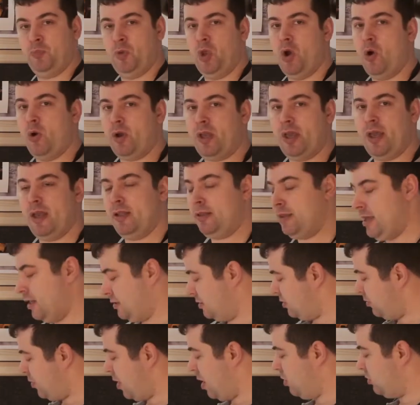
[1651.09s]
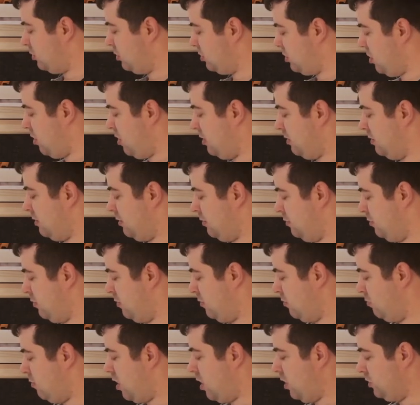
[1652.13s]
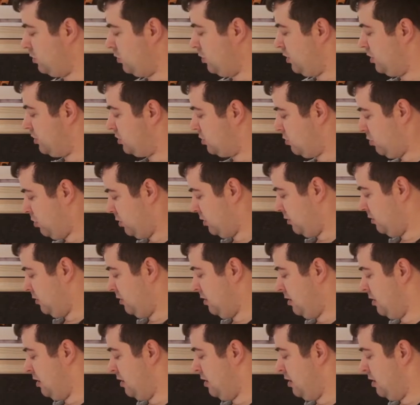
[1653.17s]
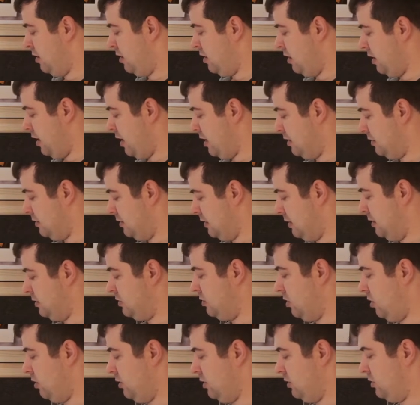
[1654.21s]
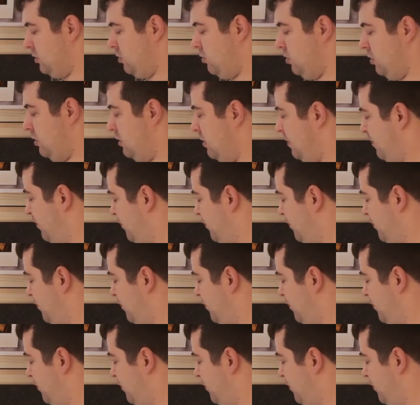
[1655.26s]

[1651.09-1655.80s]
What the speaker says: Okay, that's about the salt. Maldon is good and sea salt is good.